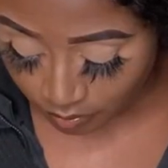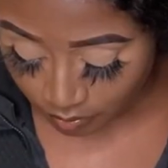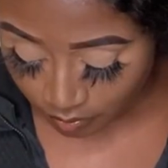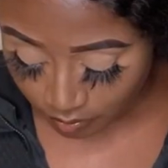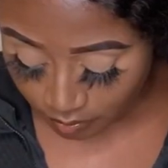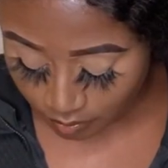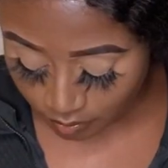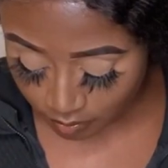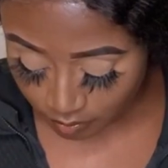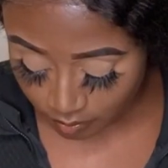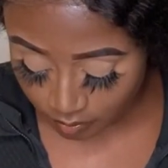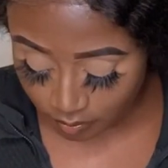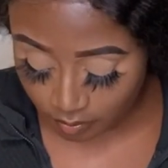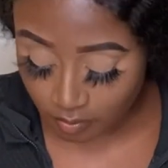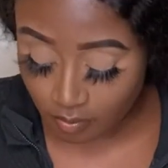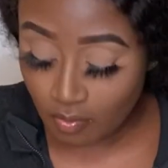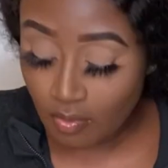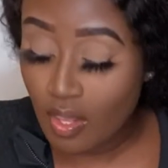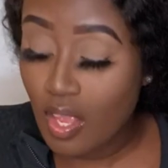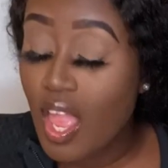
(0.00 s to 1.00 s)
is,
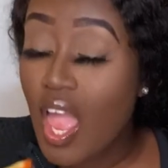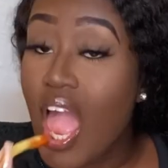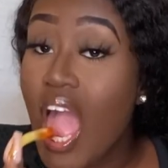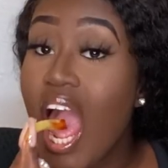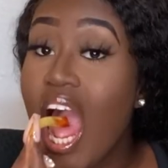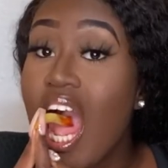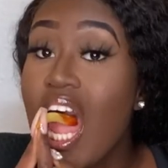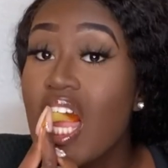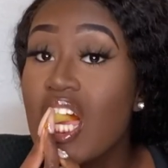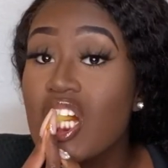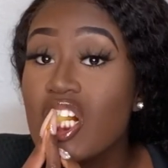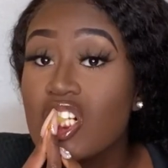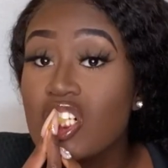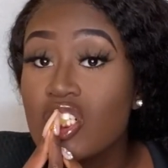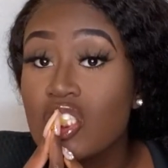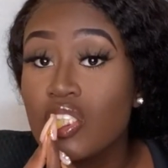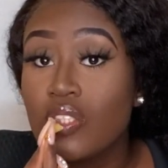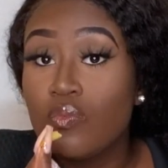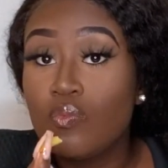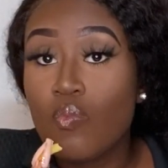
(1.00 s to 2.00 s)
how did you get
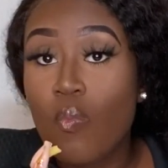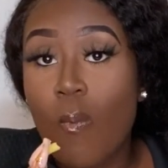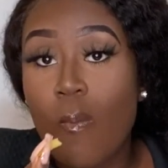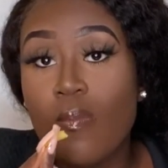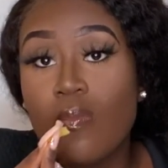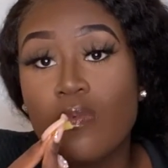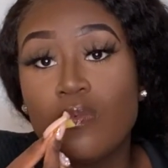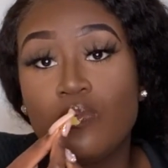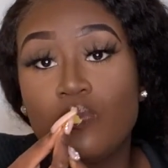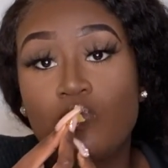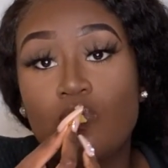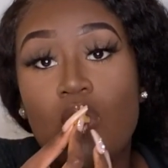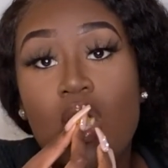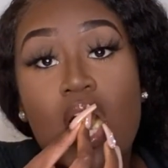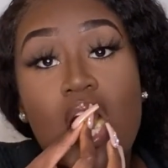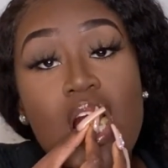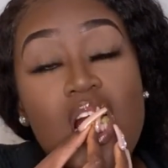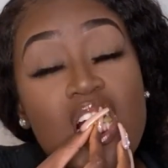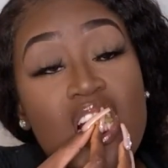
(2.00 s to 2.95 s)
so good at your craft?